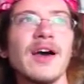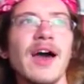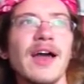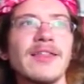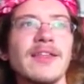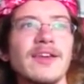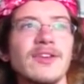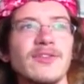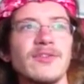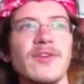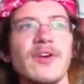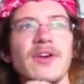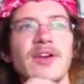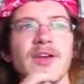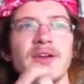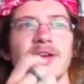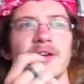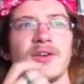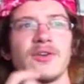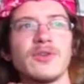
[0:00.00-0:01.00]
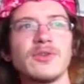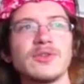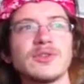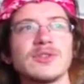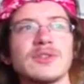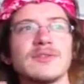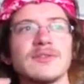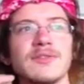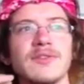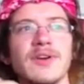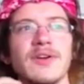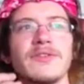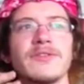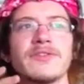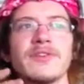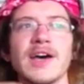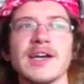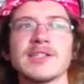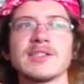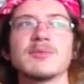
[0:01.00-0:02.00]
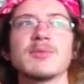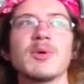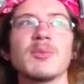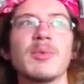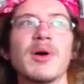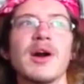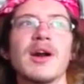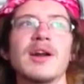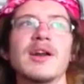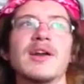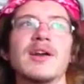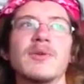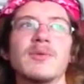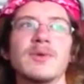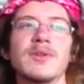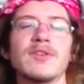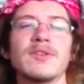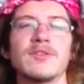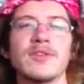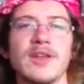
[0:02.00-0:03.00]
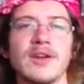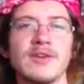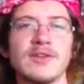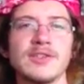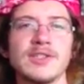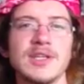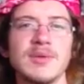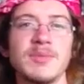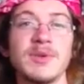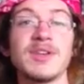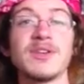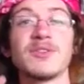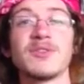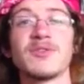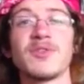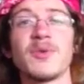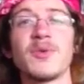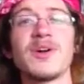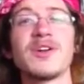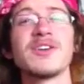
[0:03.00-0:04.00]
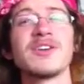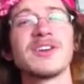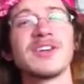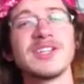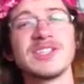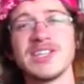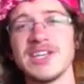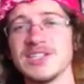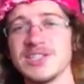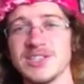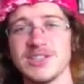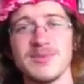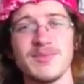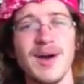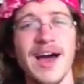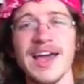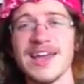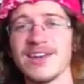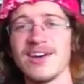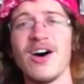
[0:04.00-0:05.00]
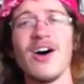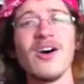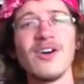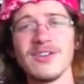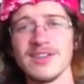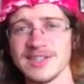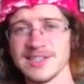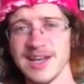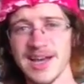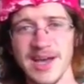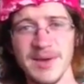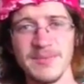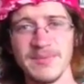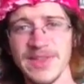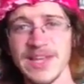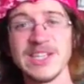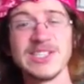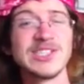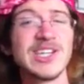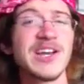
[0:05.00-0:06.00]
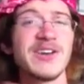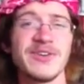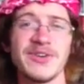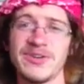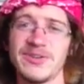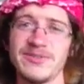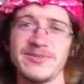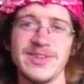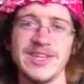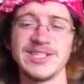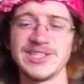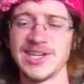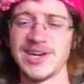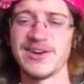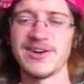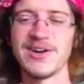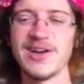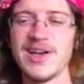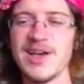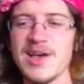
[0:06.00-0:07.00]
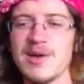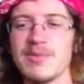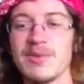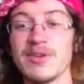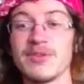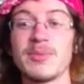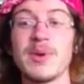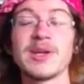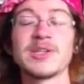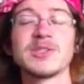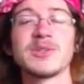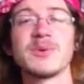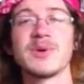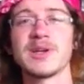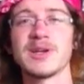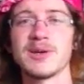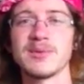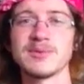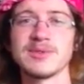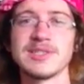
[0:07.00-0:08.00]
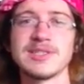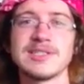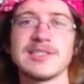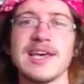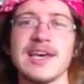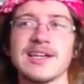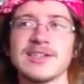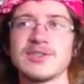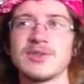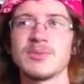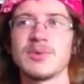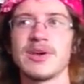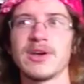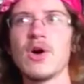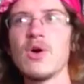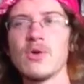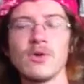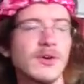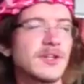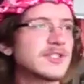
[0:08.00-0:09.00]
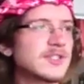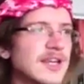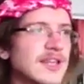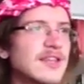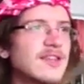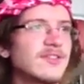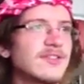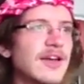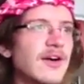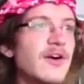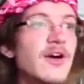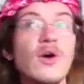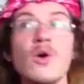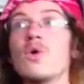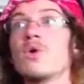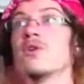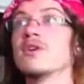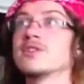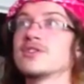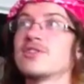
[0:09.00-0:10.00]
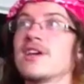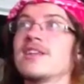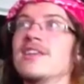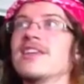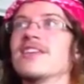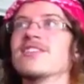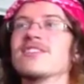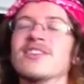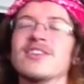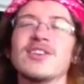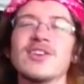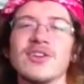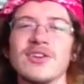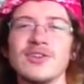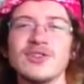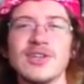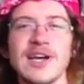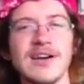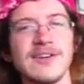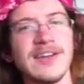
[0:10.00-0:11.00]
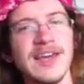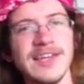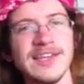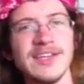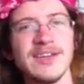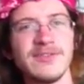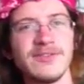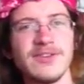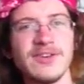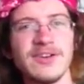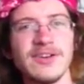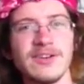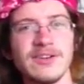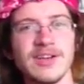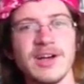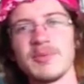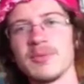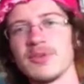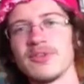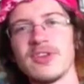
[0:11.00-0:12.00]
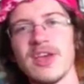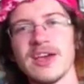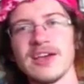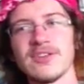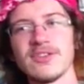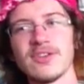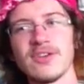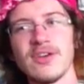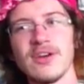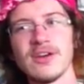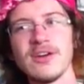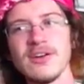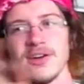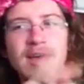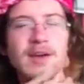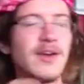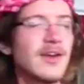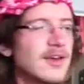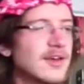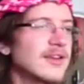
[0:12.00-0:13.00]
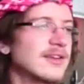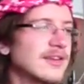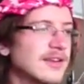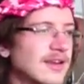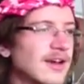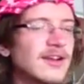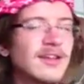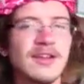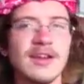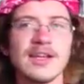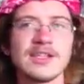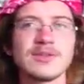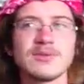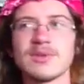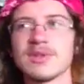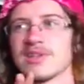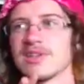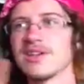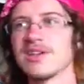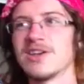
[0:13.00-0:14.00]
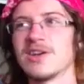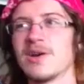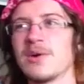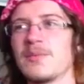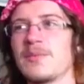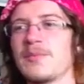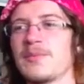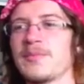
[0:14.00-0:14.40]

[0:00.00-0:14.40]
I think it's very crucial, a very flexible partner with this energy, because for one, you're going to change your mind all the time, in general, in general. But especially when it comes to sex, you'll be like, oh, let's try this now. Oh, let's try this. And, you know, you try out an idea for a couple seconds, and you're like, okay, on to the next one, you know.